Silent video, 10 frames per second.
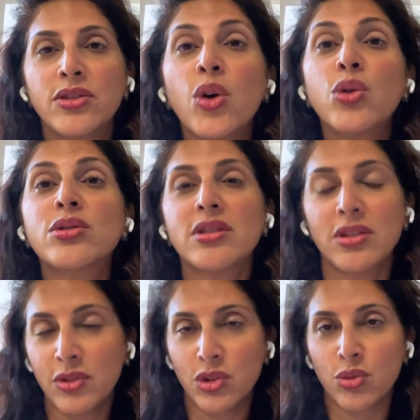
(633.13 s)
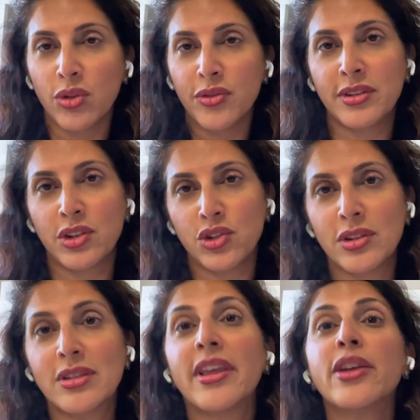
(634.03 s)
individual
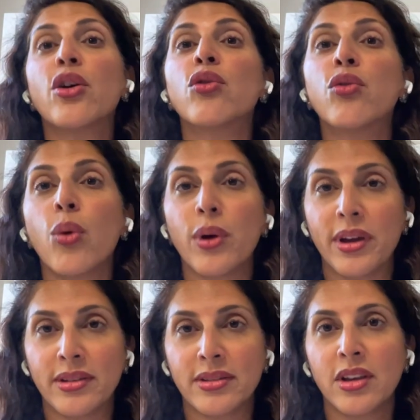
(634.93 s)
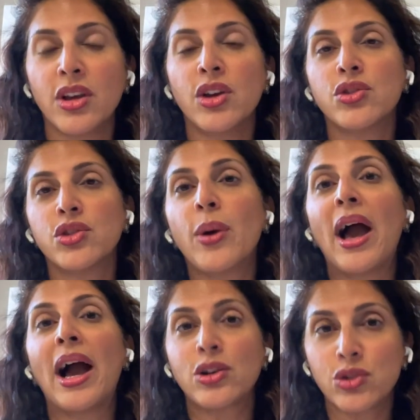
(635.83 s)
physicians then a voice to
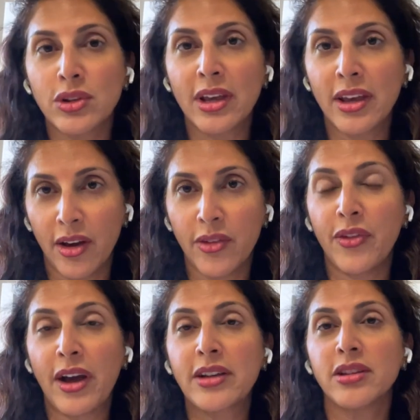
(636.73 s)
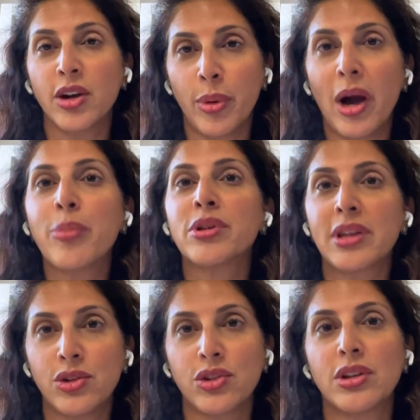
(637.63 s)
actually affect a
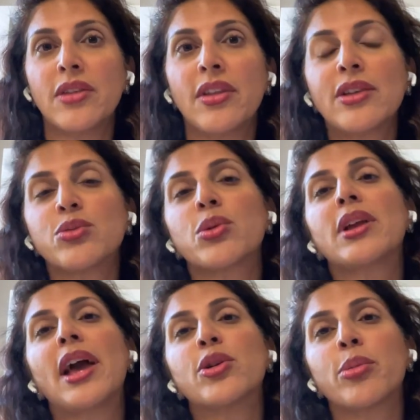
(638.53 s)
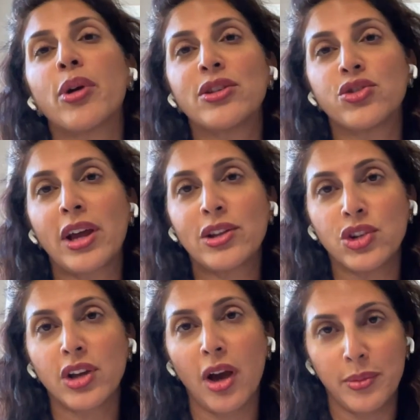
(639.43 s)
population? And that's where an enterprise
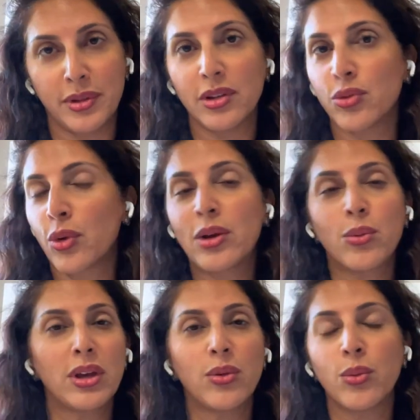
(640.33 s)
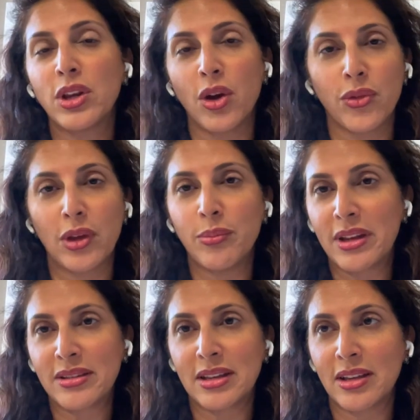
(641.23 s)
strategy comes in, right? We know that
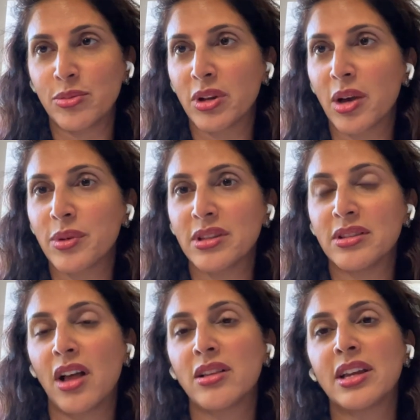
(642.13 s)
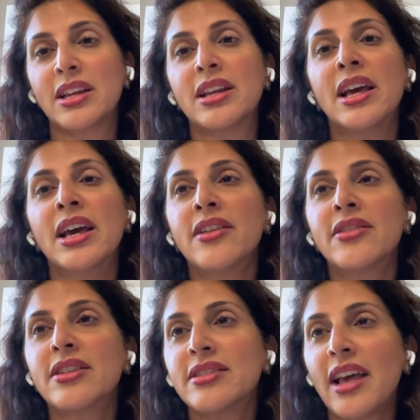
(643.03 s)
medicine has become consolidated.
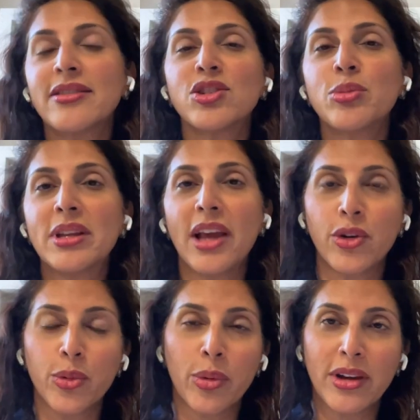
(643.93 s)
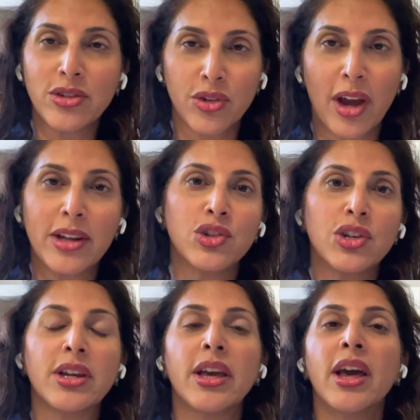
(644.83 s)
This has to be an enterprise
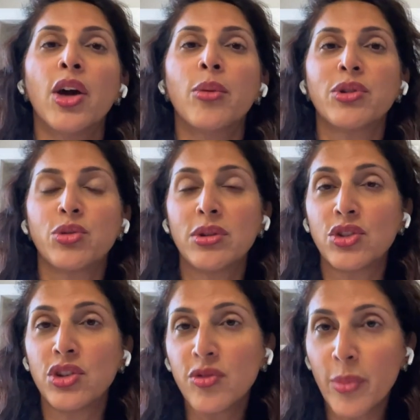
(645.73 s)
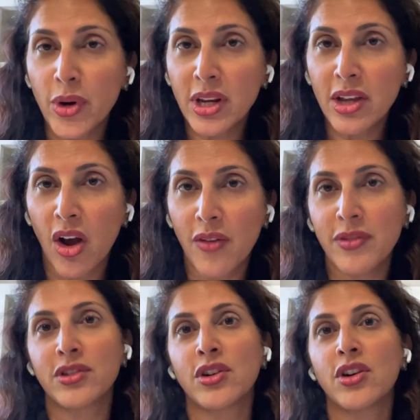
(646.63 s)
strategy between the chief marketing
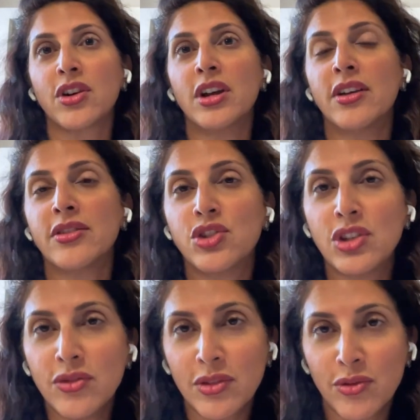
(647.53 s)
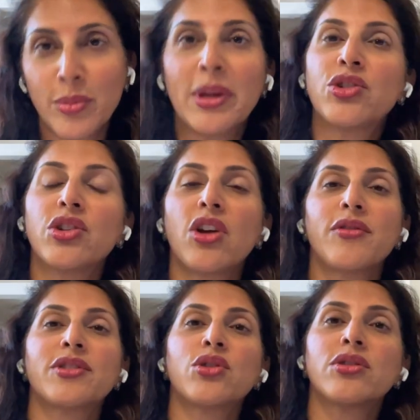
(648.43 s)
officer, the chief information
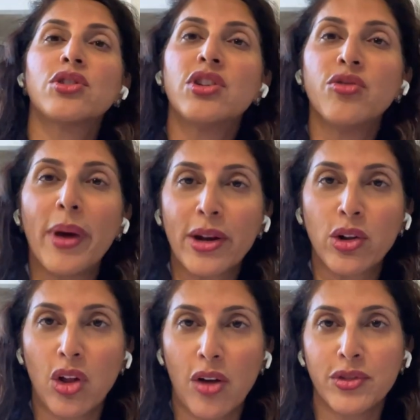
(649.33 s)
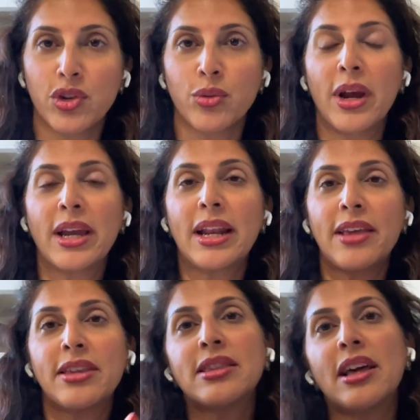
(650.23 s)
officer, and the chief medical officer, right? And
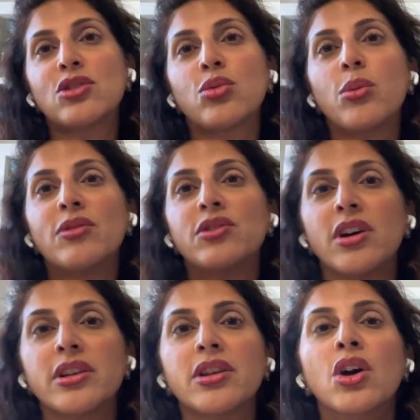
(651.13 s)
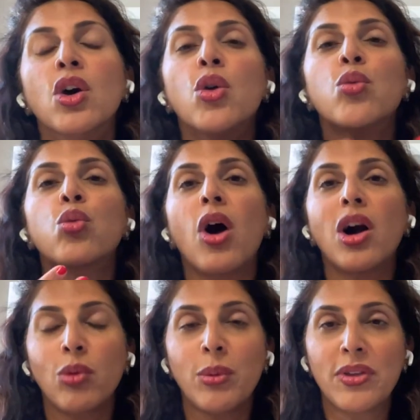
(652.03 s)
I think that's what we've done
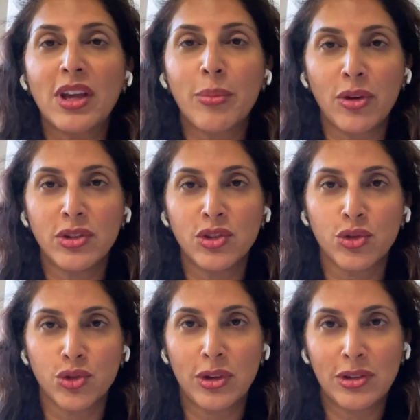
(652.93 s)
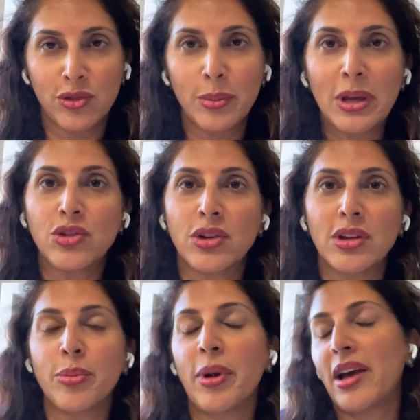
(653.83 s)
wrong when we think about digital transformation.
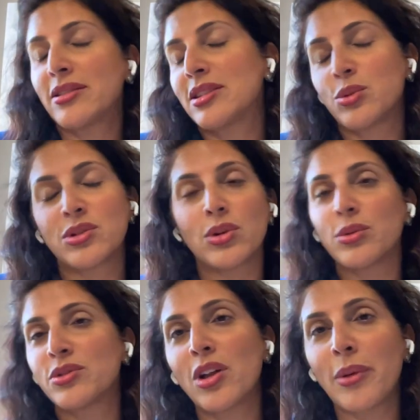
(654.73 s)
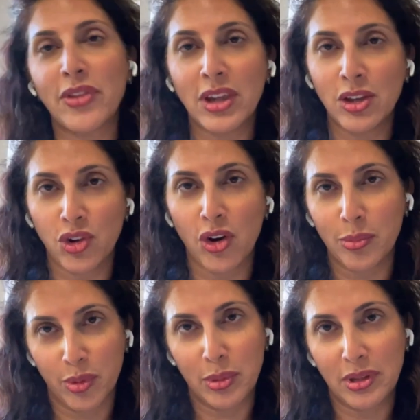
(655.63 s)
In the past, it was all about the EHR
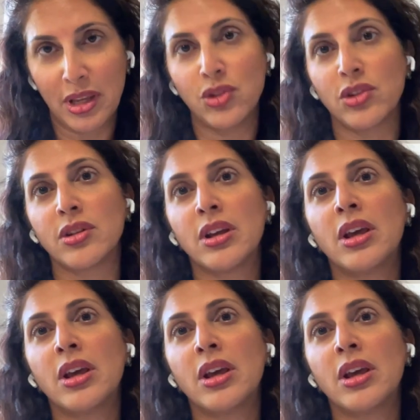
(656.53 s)
implementation.